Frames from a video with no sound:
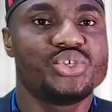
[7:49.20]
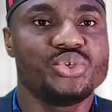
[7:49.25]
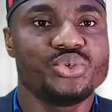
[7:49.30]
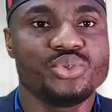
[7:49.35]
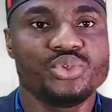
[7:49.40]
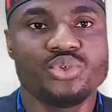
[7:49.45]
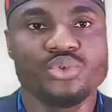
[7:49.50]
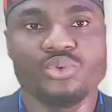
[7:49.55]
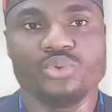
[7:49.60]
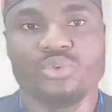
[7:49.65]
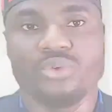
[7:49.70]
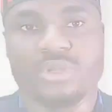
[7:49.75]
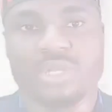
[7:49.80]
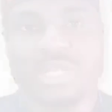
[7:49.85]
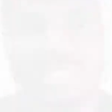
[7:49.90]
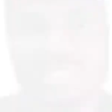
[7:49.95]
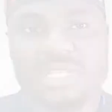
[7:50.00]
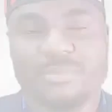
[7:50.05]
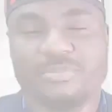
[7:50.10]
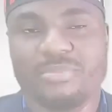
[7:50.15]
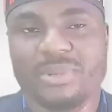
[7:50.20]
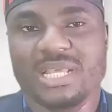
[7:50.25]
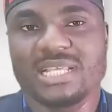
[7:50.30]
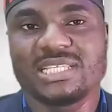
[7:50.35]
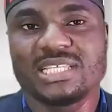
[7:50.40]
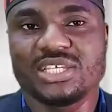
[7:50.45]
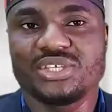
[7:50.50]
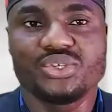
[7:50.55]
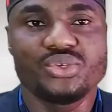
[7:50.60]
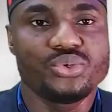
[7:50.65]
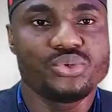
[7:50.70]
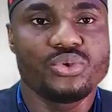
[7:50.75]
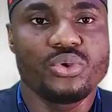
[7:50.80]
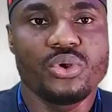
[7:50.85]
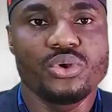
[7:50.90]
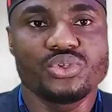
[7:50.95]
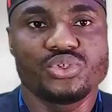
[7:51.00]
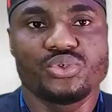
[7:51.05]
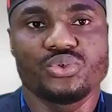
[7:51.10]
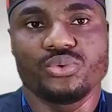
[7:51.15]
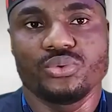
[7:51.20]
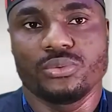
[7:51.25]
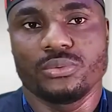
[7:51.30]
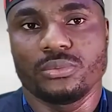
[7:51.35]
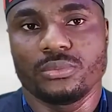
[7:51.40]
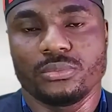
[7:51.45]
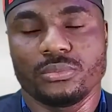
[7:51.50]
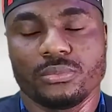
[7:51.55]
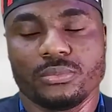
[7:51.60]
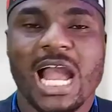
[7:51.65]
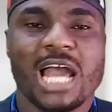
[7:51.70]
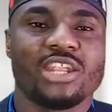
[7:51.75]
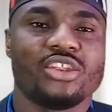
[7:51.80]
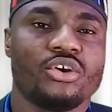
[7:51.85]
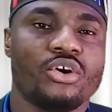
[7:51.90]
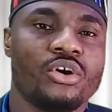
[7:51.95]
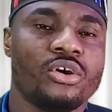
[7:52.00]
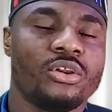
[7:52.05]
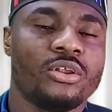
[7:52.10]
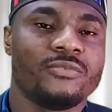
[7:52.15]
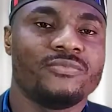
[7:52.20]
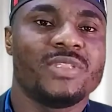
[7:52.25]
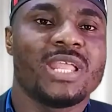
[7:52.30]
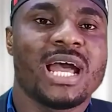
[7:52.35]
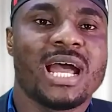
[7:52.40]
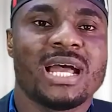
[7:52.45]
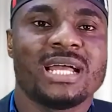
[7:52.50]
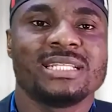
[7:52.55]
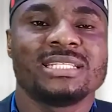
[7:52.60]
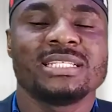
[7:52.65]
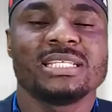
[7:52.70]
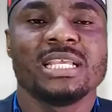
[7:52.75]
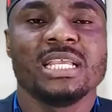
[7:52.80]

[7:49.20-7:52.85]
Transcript: you do, the places you go to. And all of that